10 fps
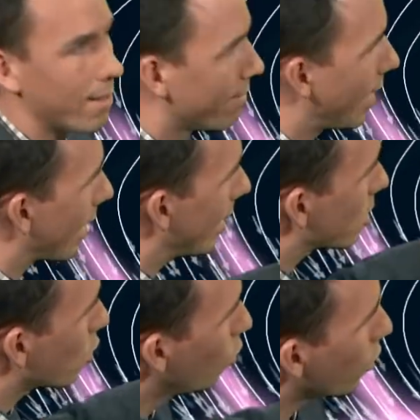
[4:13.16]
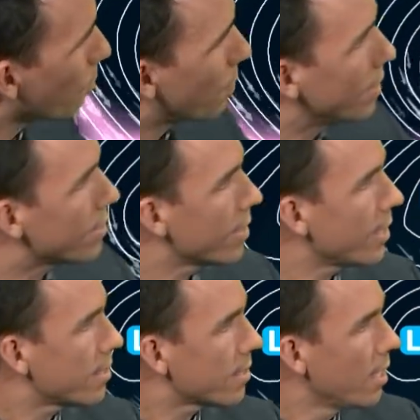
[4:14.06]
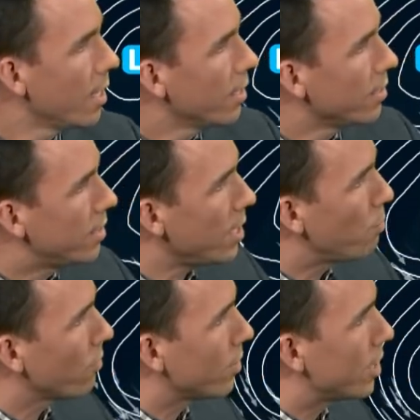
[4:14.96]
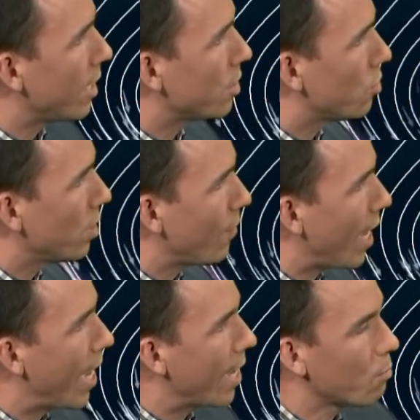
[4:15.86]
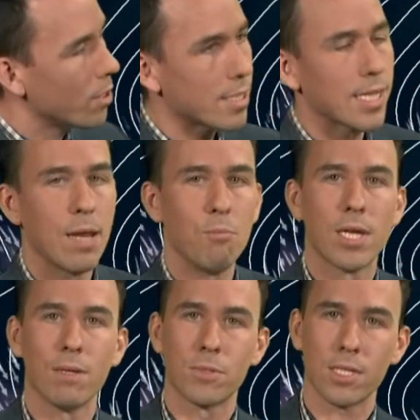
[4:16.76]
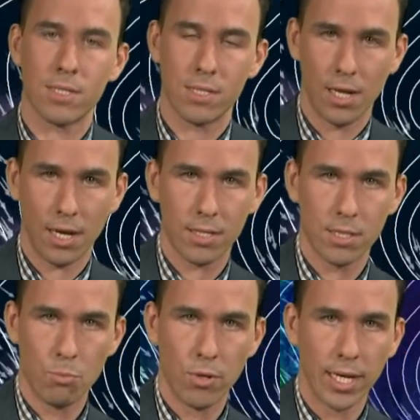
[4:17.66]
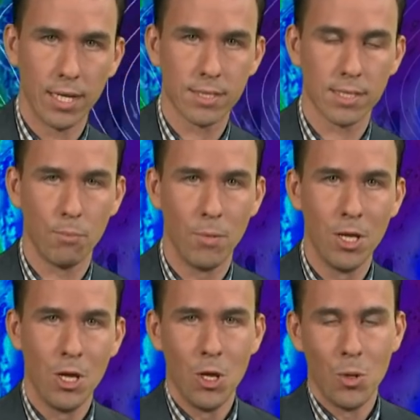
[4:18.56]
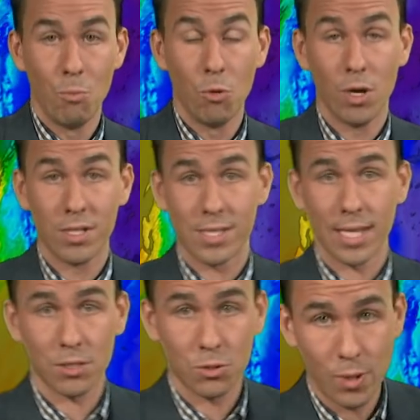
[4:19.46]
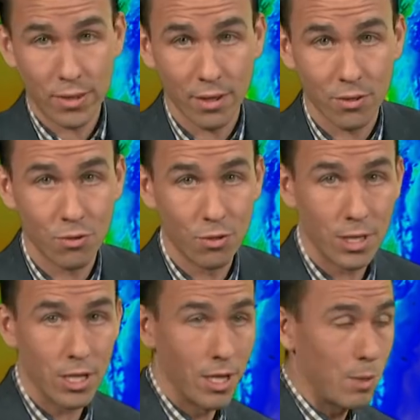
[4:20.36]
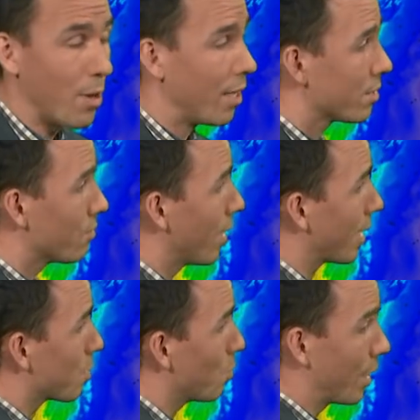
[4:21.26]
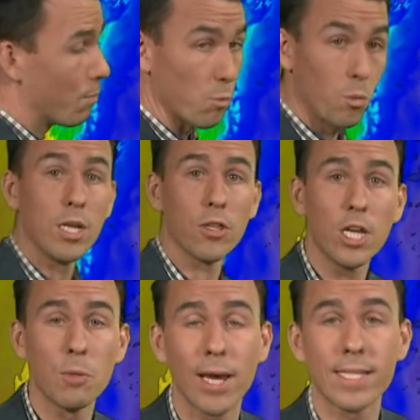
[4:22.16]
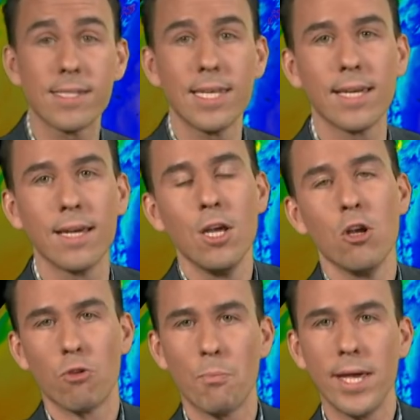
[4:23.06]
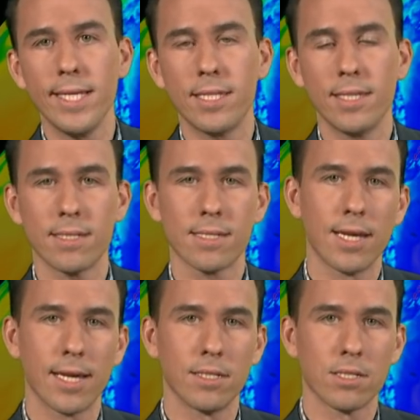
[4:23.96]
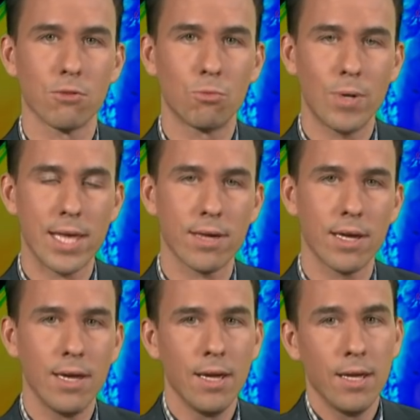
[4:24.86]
that gets caught up into this dip of the jet stream and once again becomes stuck to bring some more unsettled weather through the early part of next week. We're not the only place seeing repeated cycles of weather.